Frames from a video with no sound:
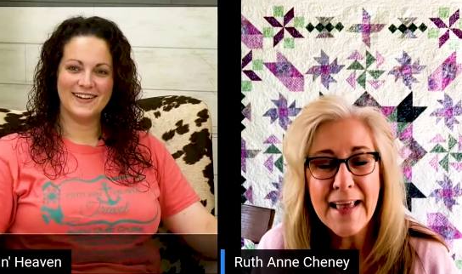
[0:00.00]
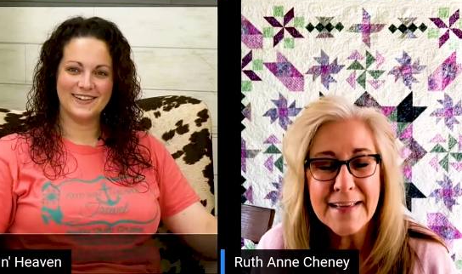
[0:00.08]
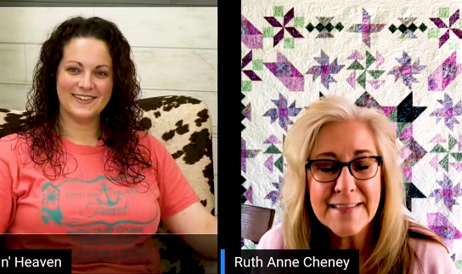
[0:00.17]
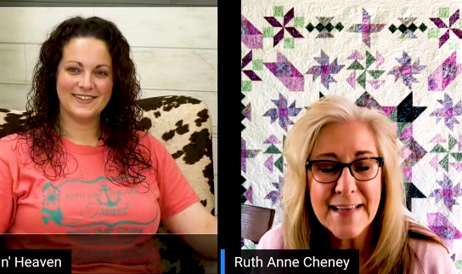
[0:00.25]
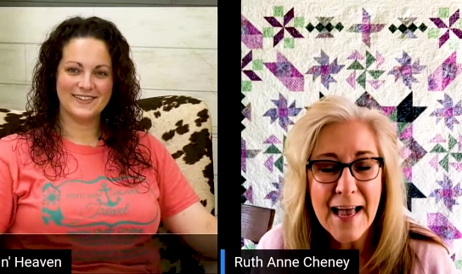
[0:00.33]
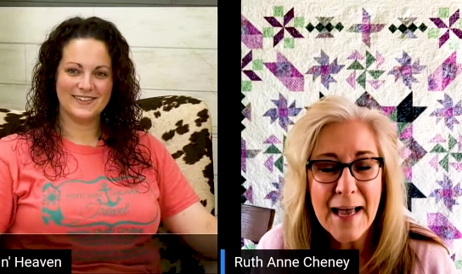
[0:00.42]

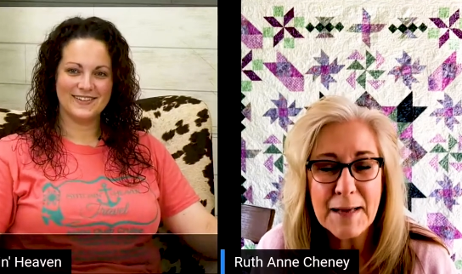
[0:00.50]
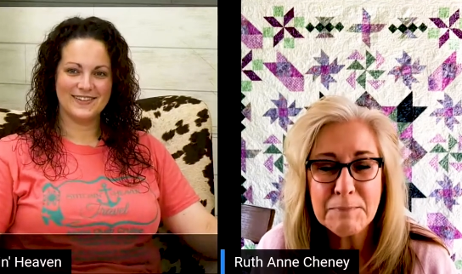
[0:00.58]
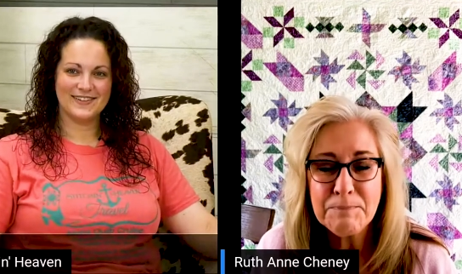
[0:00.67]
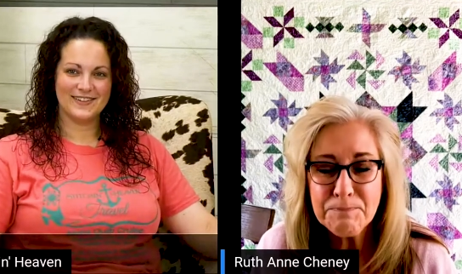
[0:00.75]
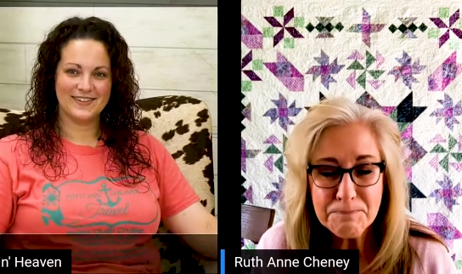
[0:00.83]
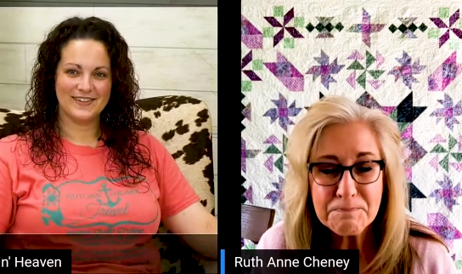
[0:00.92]
Speaker 1: yes. Um,
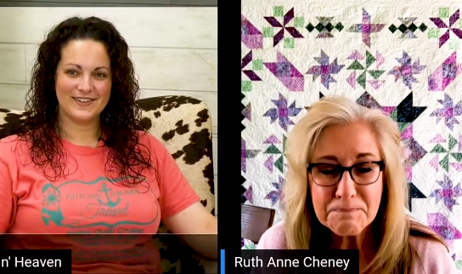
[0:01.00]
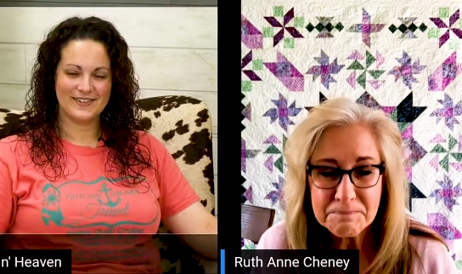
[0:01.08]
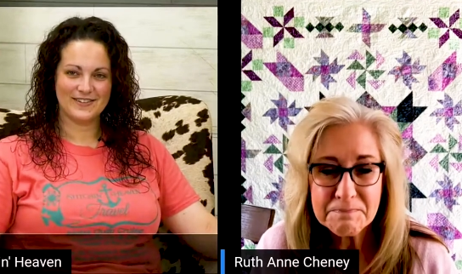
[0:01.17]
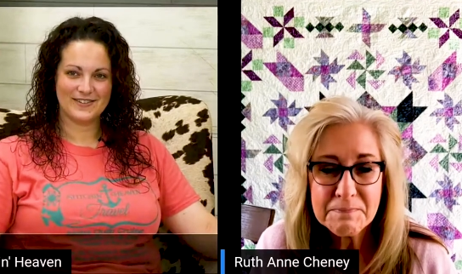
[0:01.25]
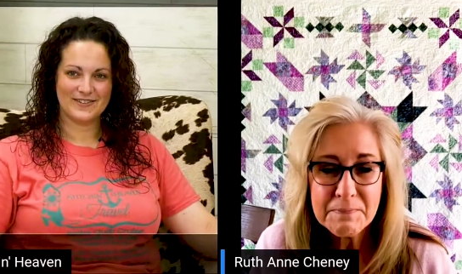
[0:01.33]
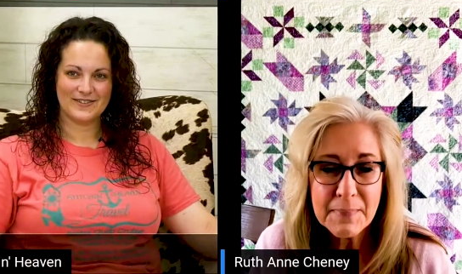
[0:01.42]

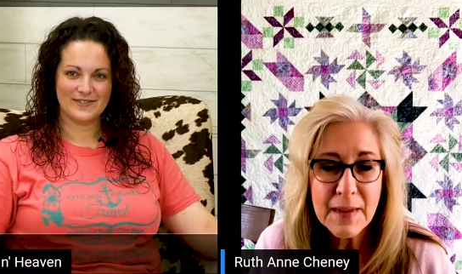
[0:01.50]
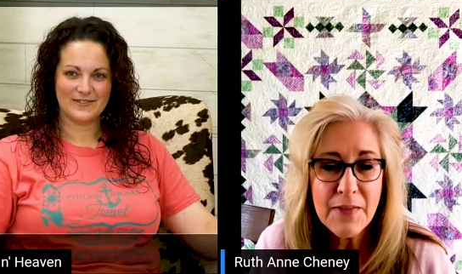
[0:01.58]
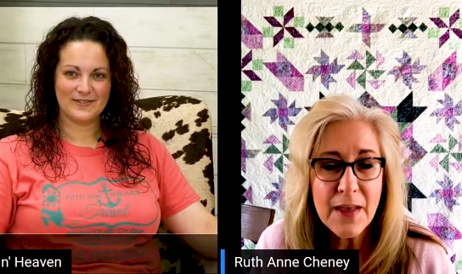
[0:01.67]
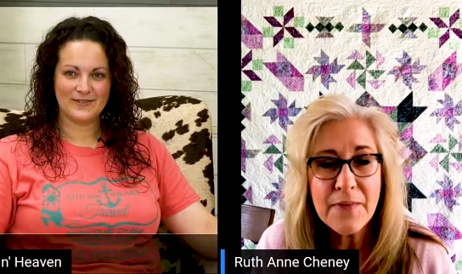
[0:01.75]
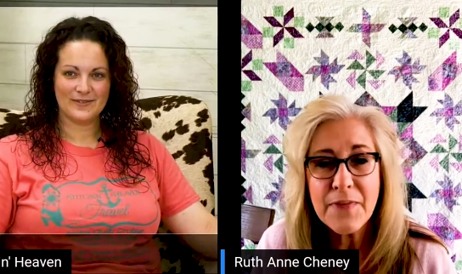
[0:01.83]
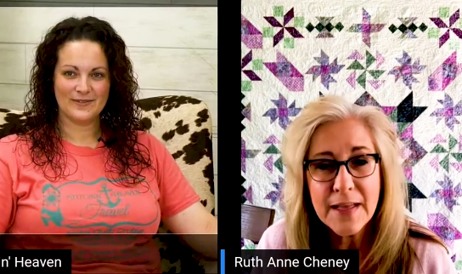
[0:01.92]

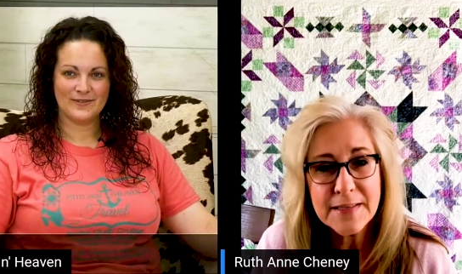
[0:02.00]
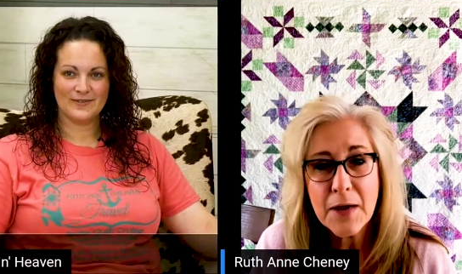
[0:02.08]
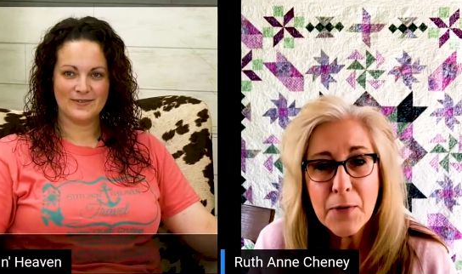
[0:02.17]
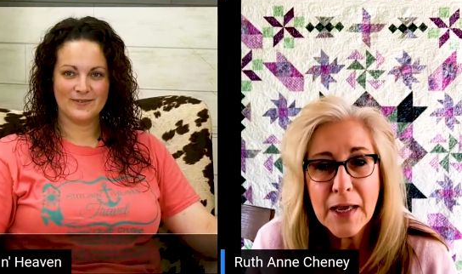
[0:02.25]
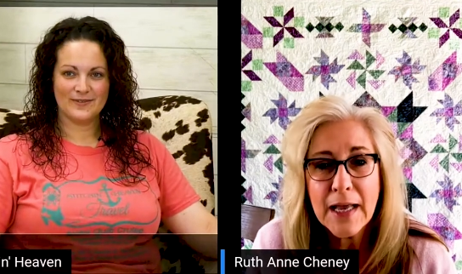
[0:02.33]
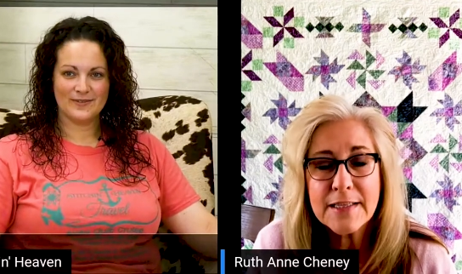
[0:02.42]
and that's how
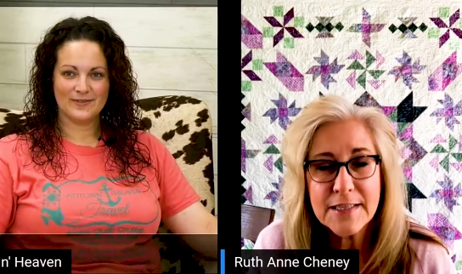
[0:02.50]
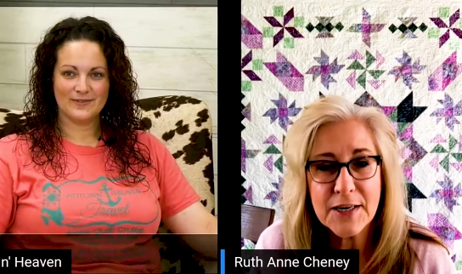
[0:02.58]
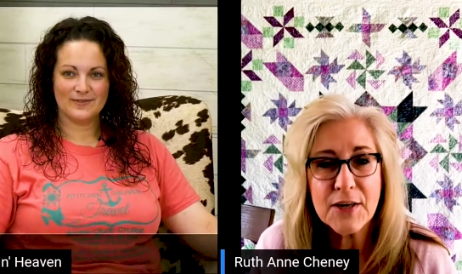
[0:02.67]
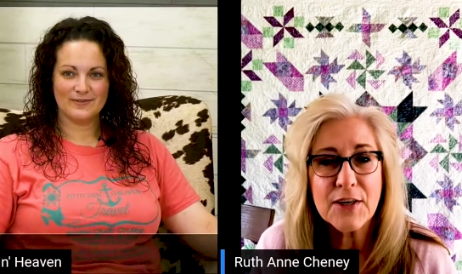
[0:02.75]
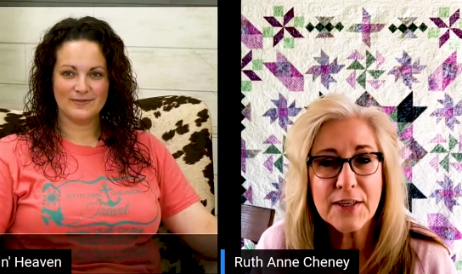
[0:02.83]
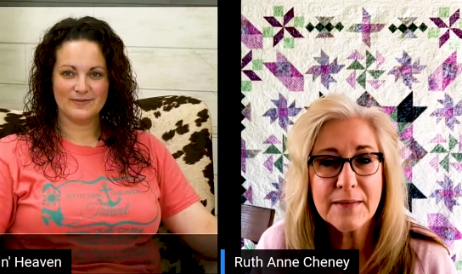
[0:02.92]
I got
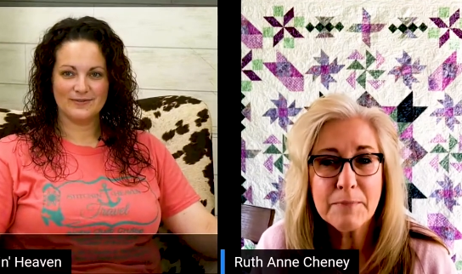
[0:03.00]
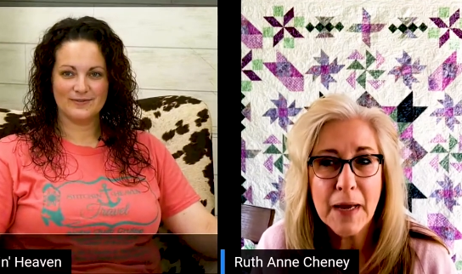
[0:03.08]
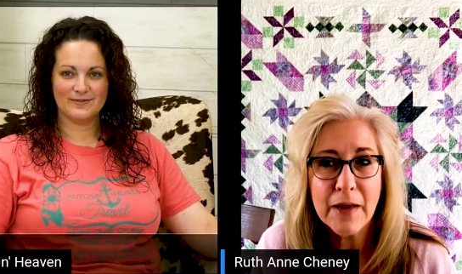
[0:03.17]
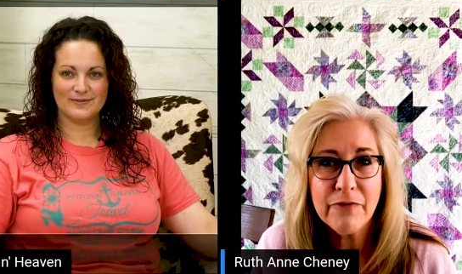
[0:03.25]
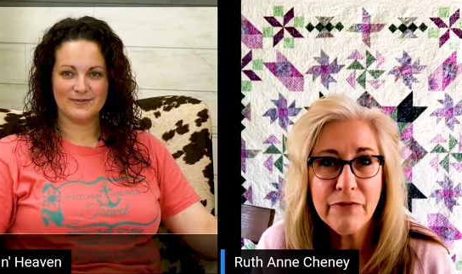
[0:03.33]
started. My